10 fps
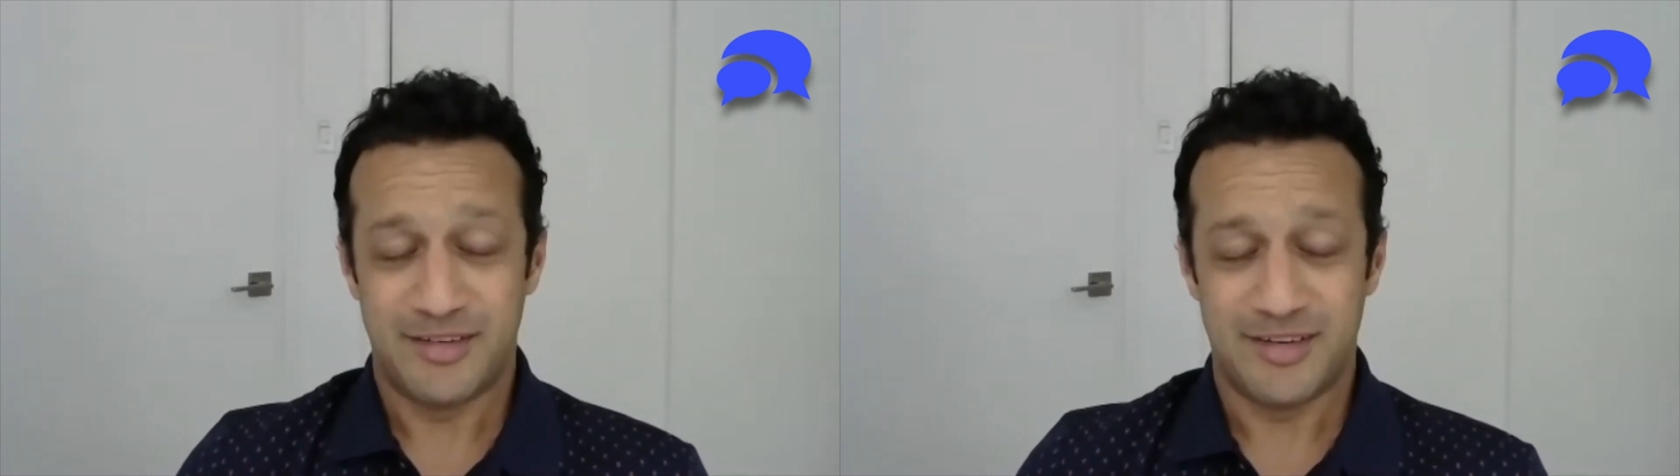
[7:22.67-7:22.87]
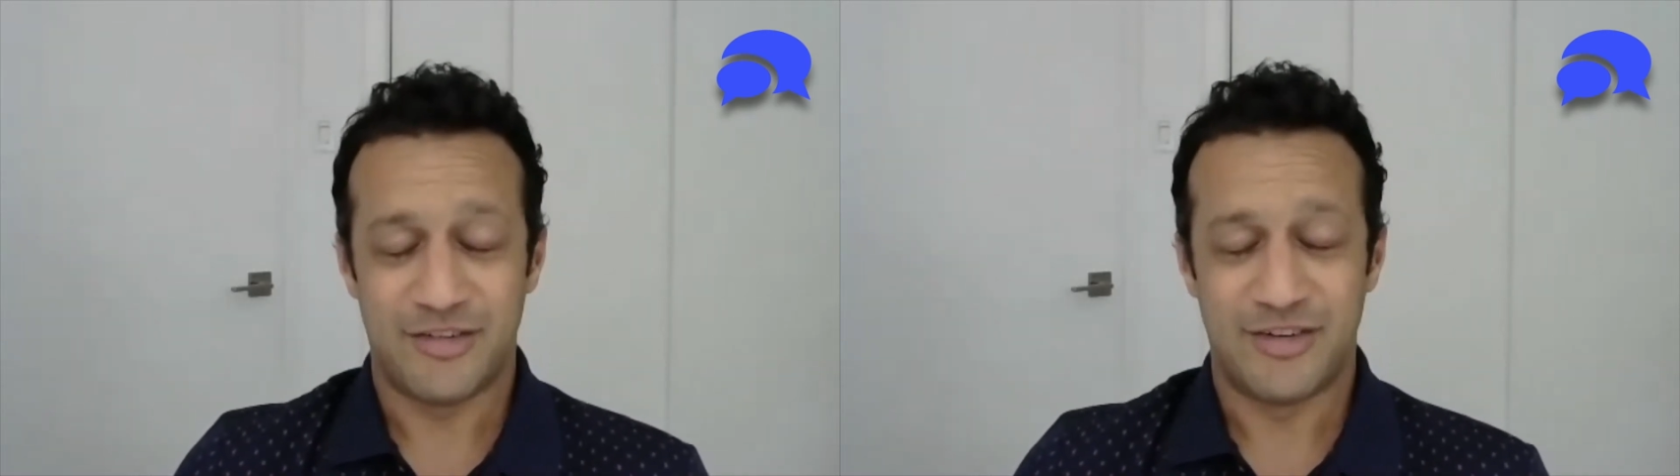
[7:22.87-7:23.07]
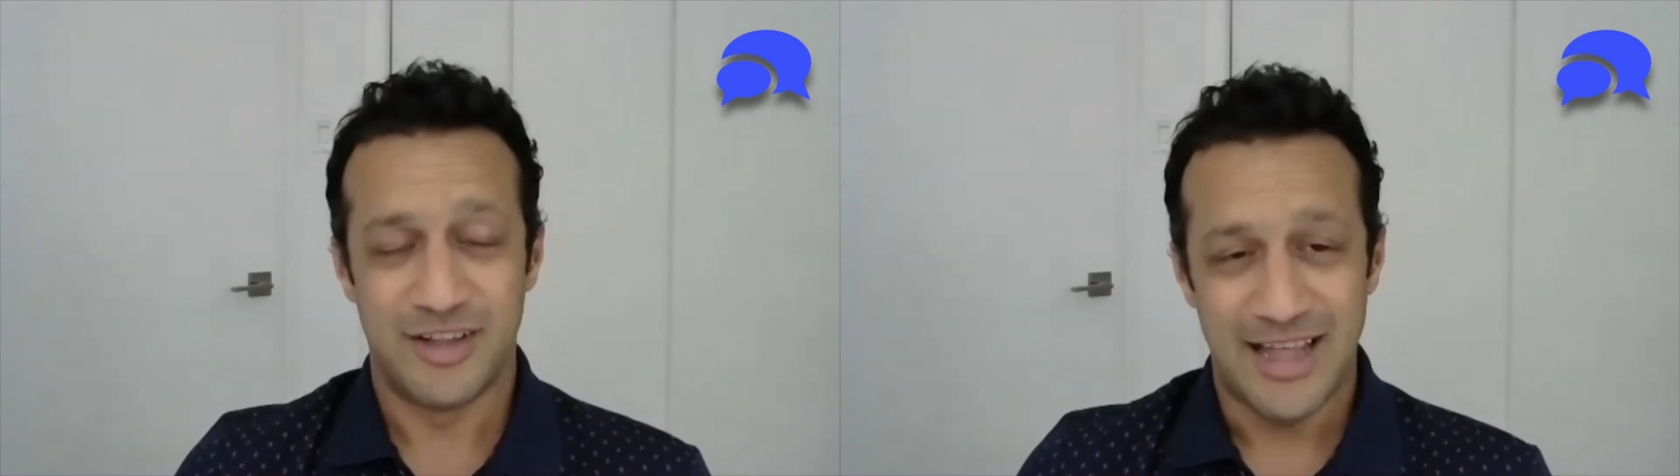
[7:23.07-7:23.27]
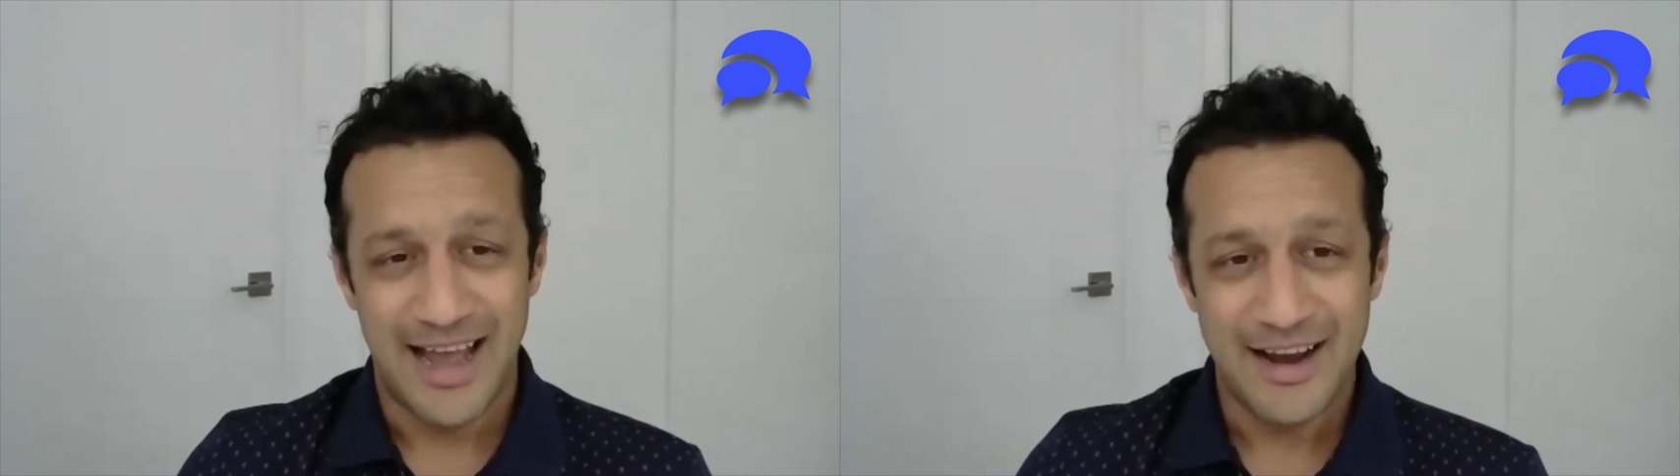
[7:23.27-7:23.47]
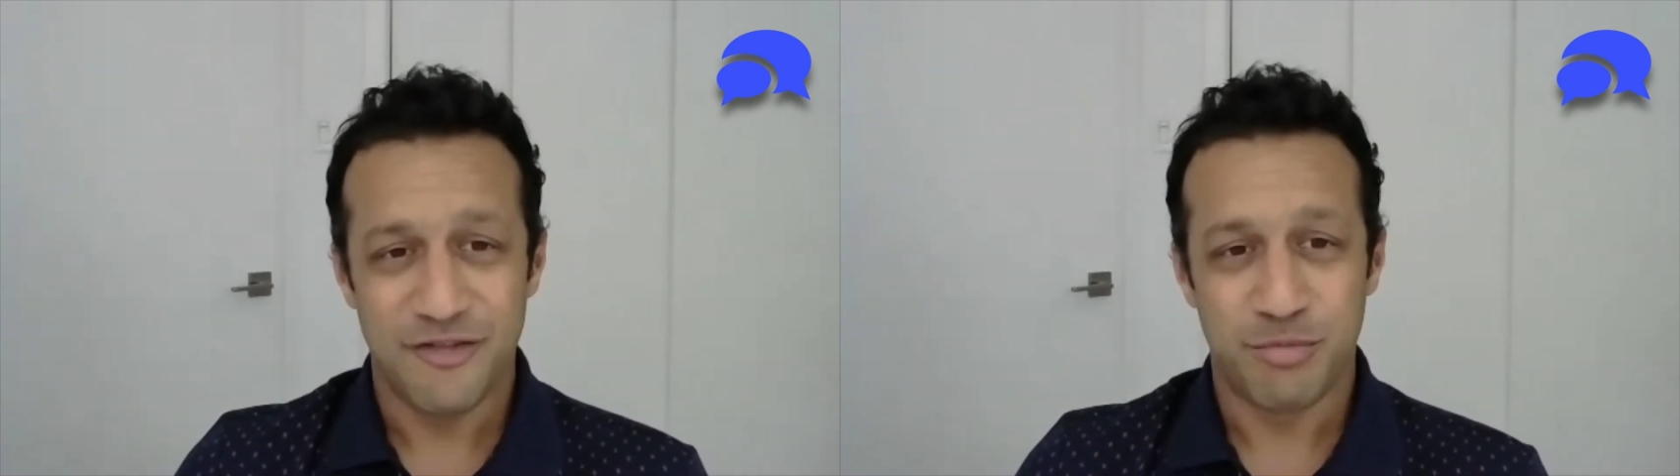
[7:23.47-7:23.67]
actually the
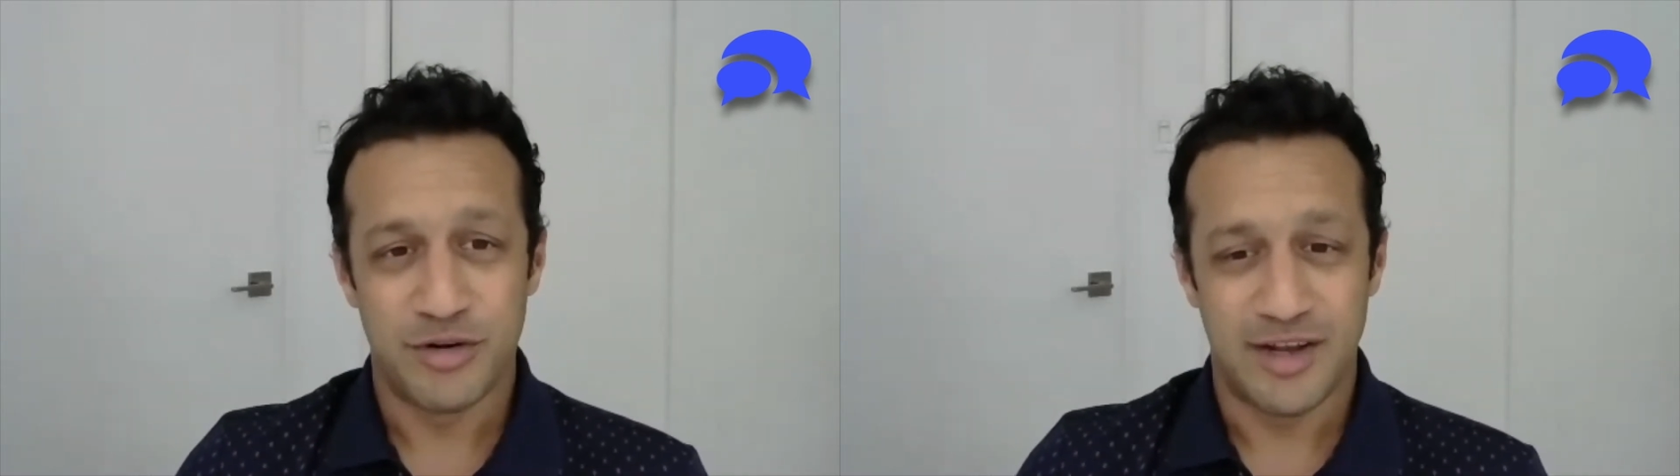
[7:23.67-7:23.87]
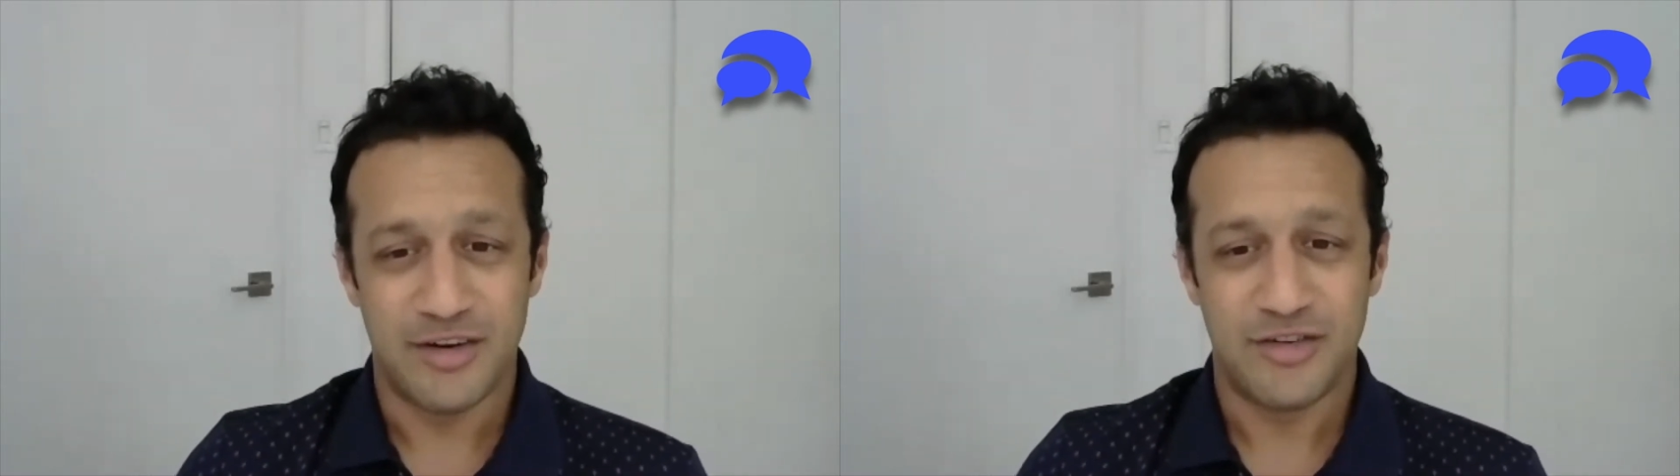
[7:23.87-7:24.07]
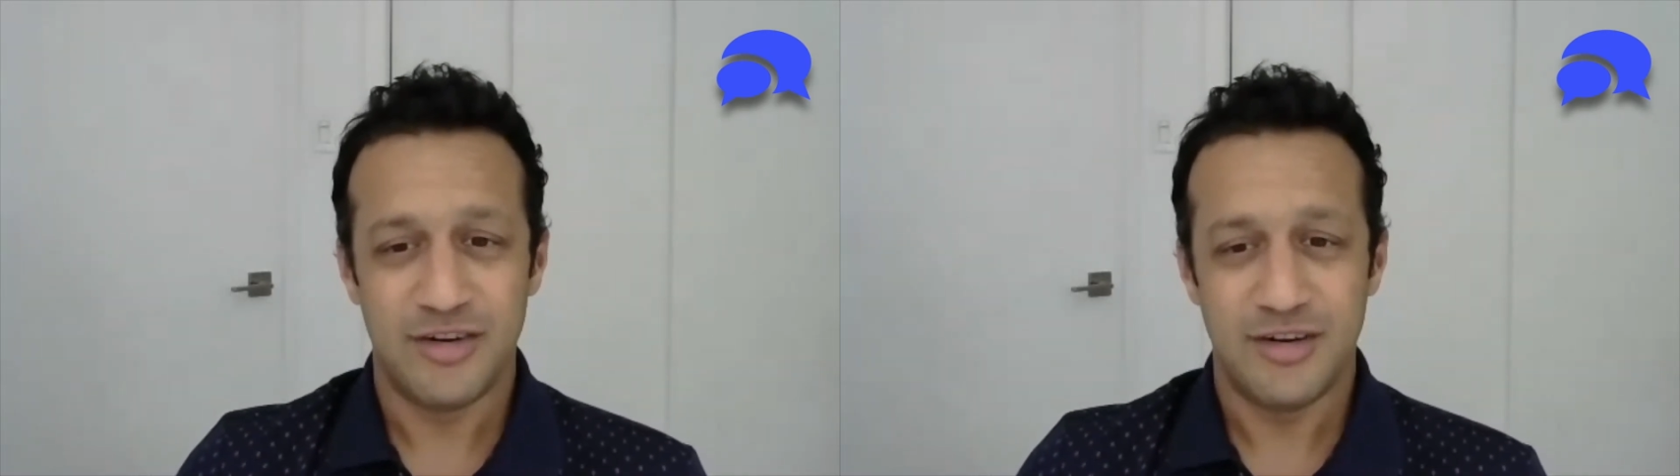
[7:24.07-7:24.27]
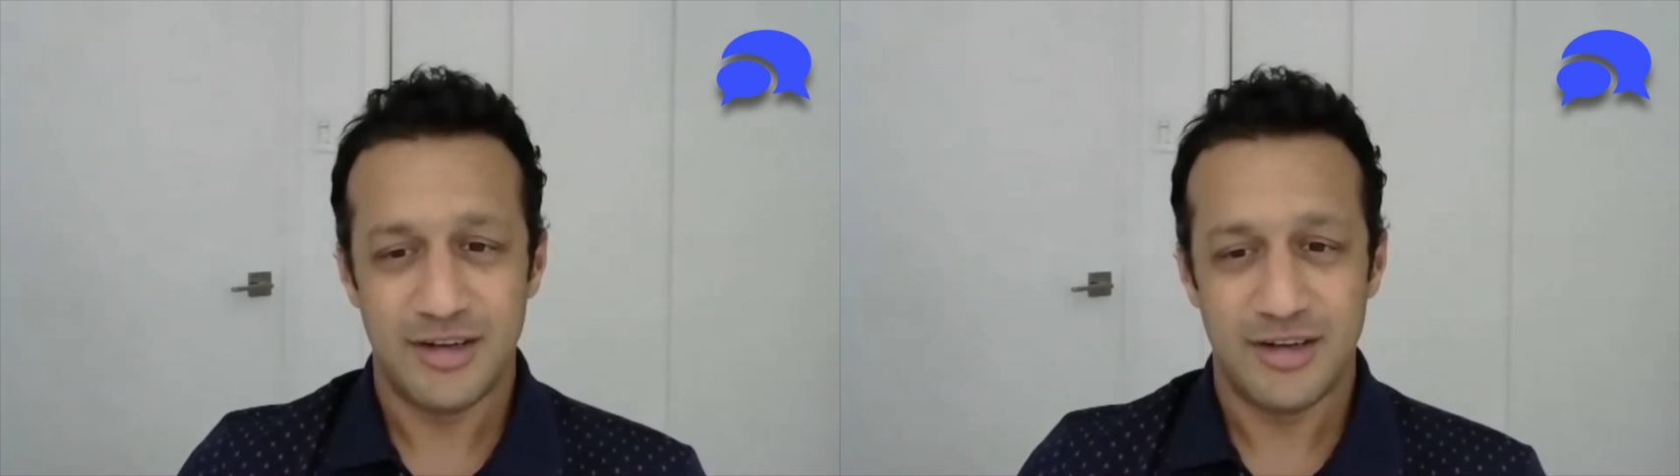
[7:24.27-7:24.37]
lack of protection,